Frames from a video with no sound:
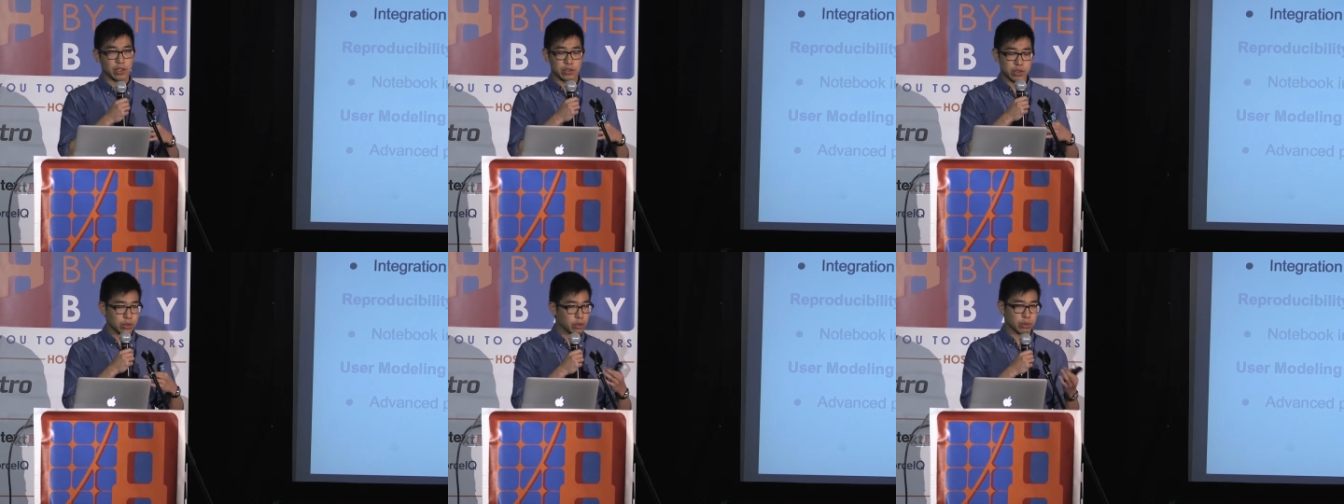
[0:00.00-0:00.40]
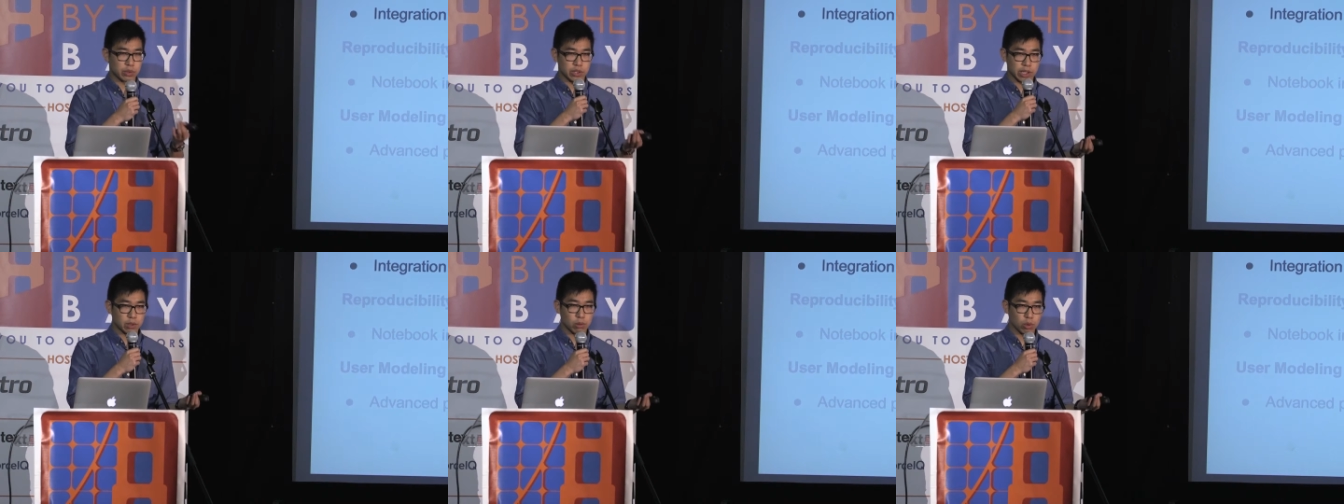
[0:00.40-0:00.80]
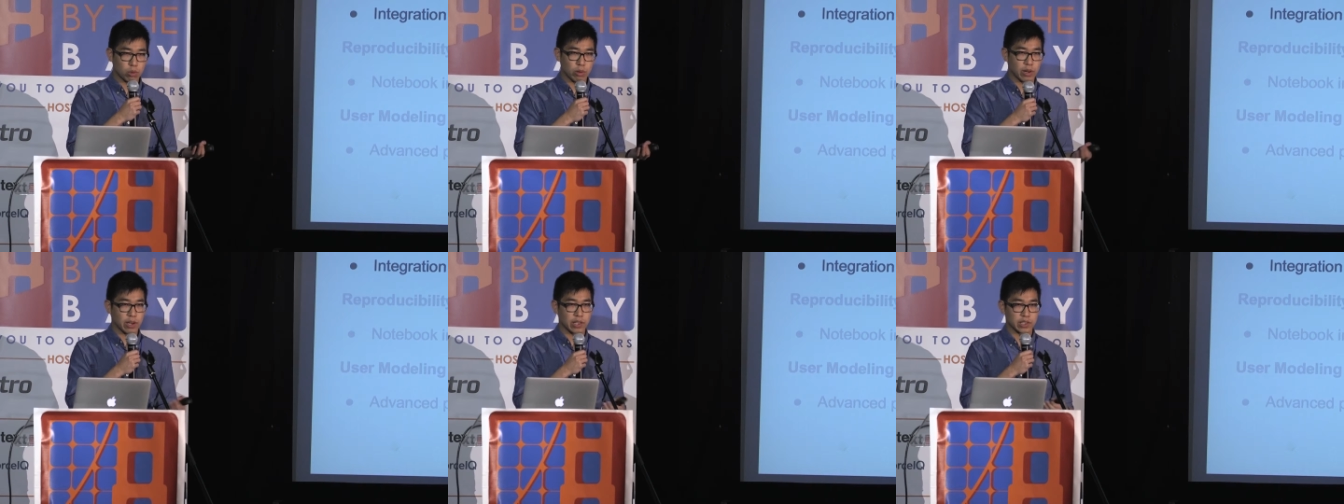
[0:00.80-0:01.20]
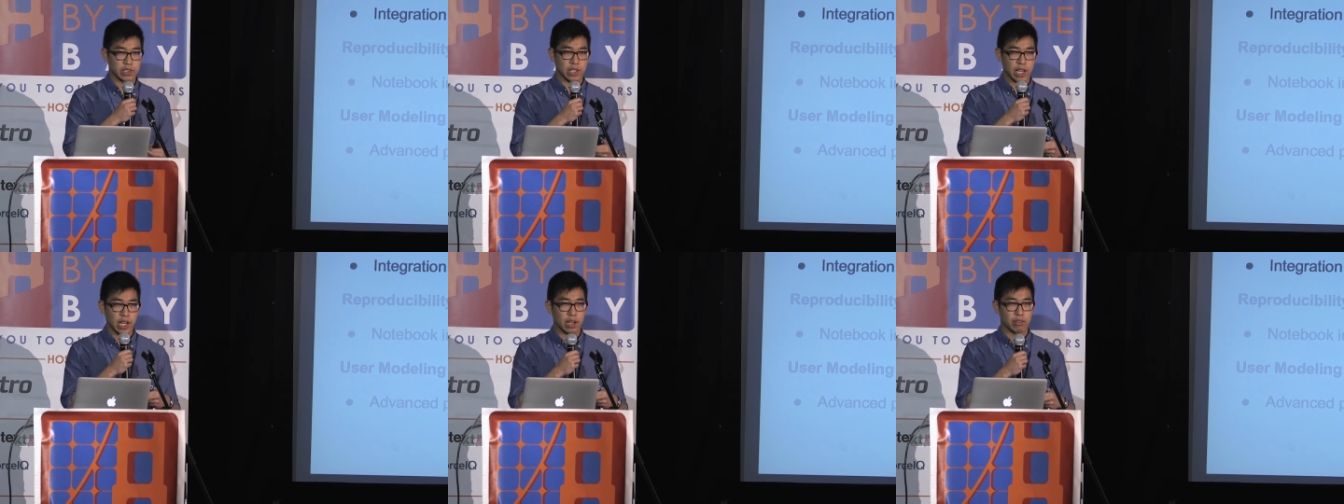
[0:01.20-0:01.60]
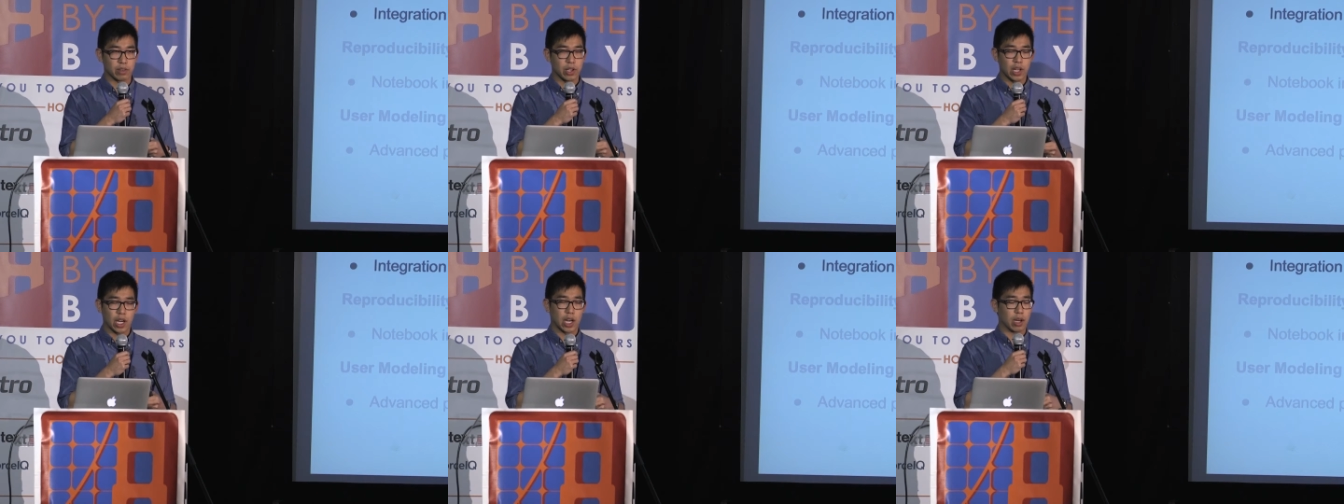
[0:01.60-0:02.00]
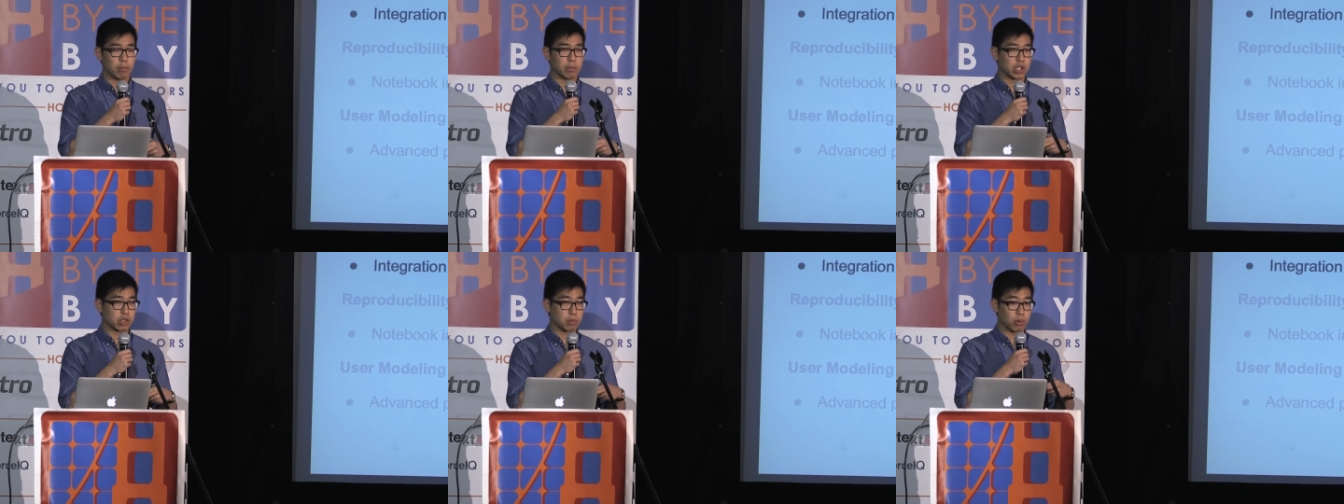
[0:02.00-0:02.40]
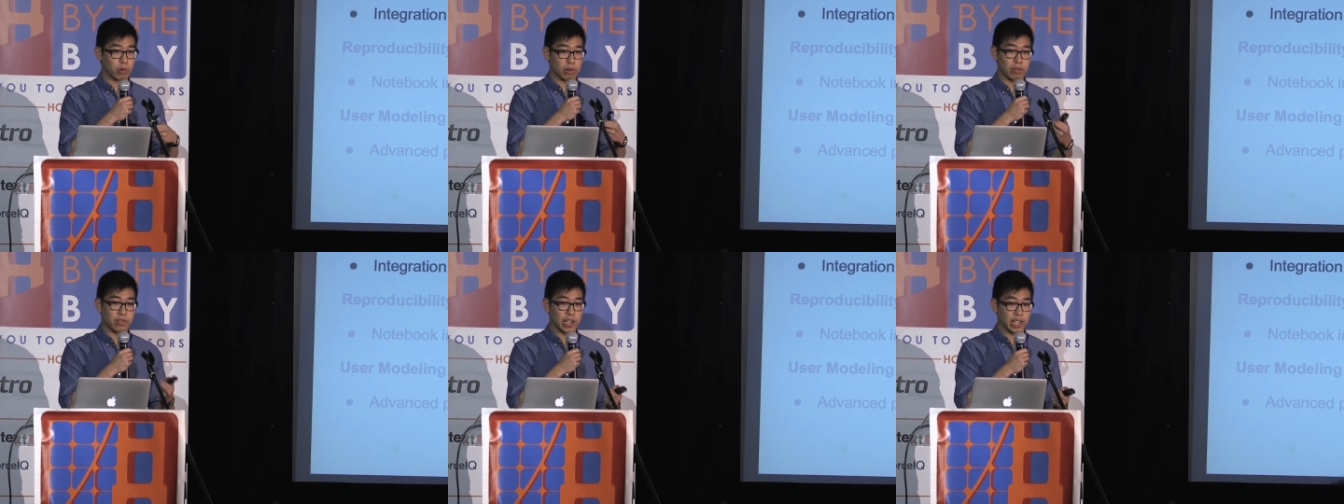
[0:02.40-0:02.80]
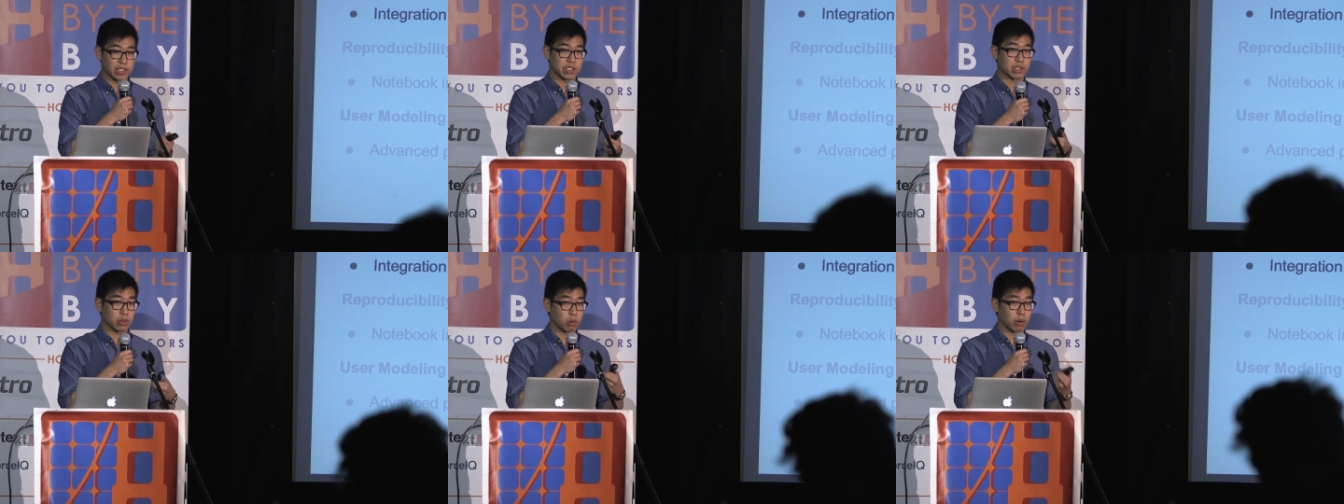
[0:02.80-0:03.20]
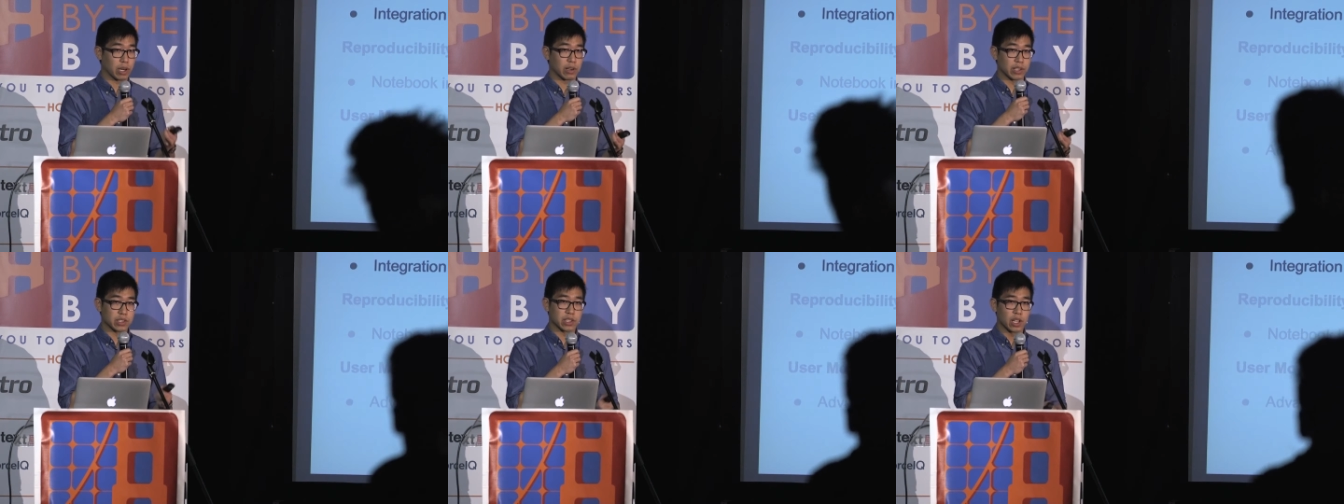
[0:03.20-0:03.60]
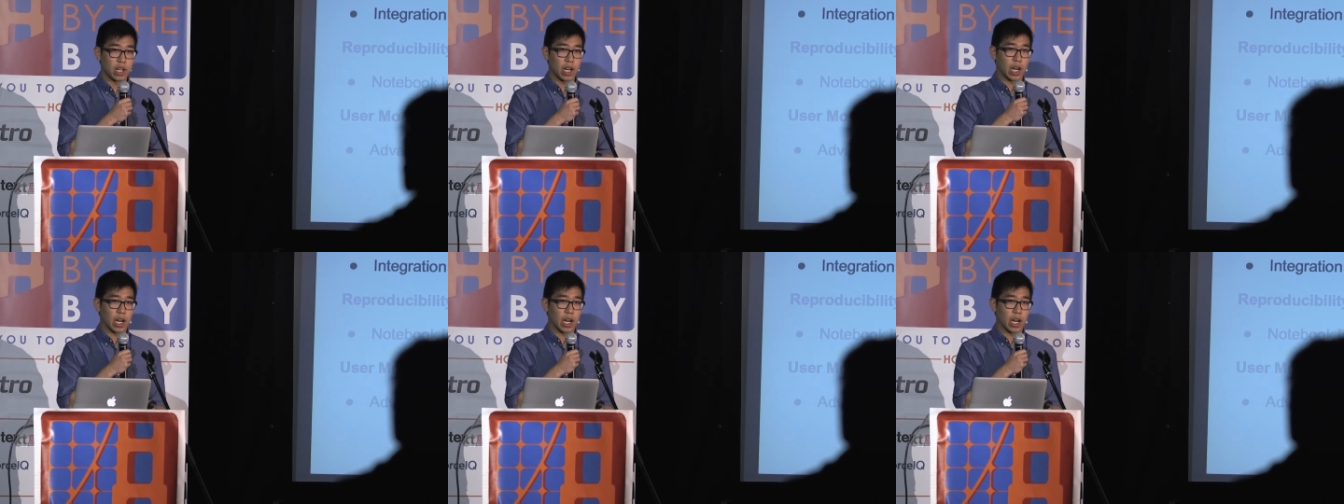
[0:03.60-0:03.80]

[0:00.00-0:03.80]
pseudo SQL queries and have uh, much more advanced queries.